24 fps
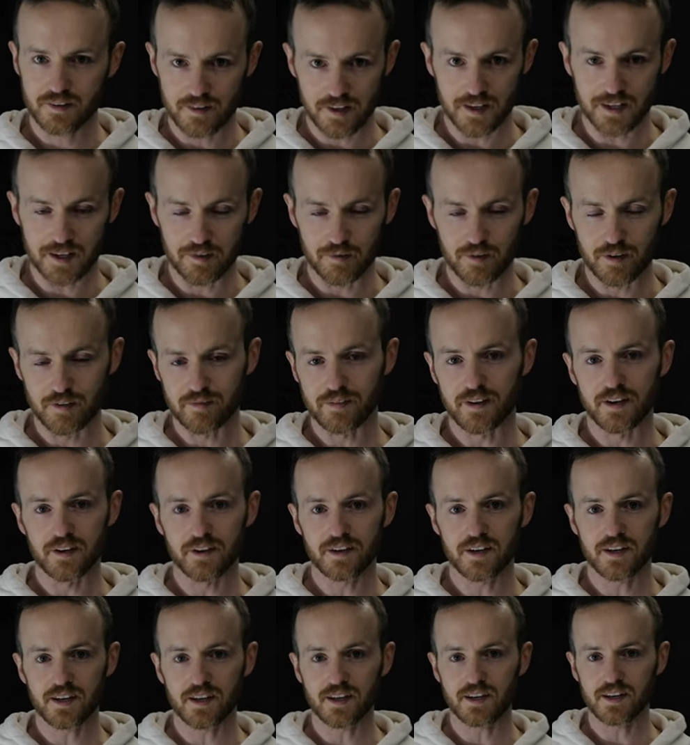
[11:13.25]
they get rid of their
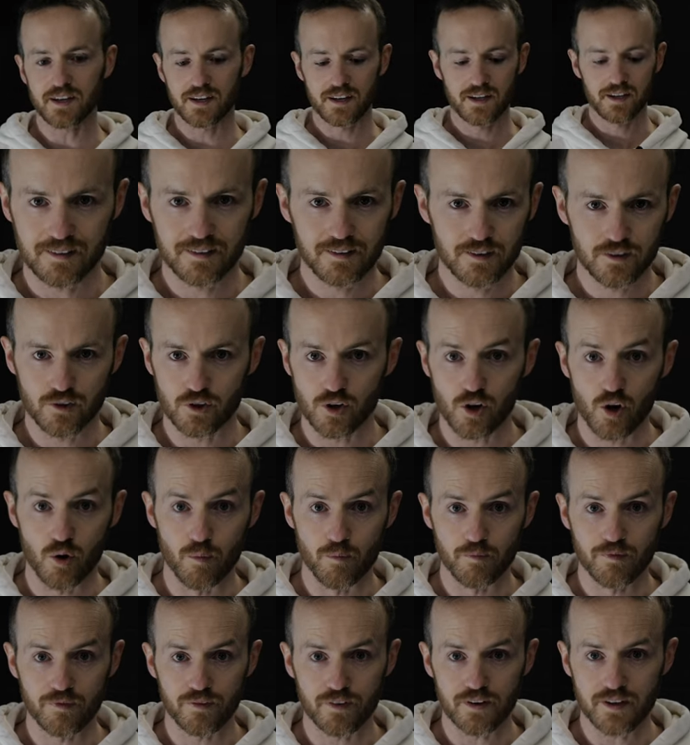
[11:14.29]
key. You're
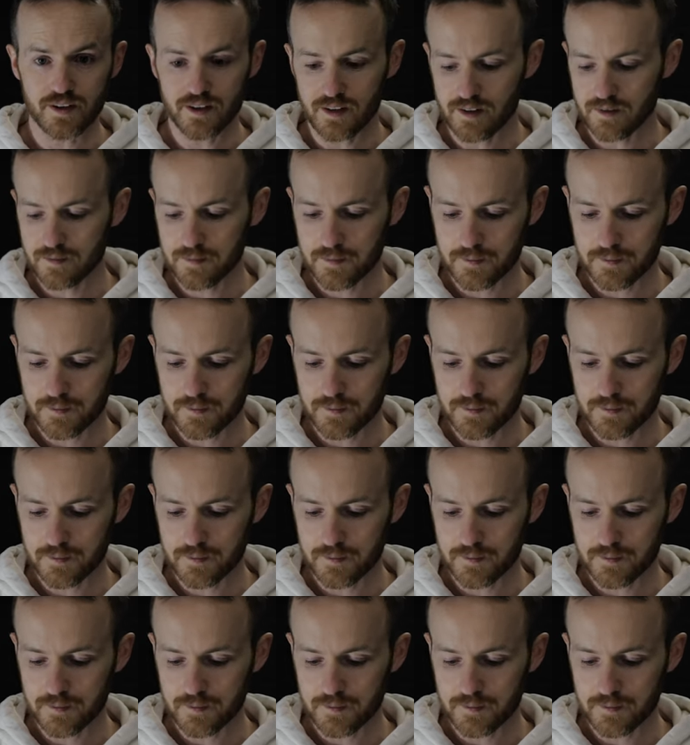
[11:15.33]
home free.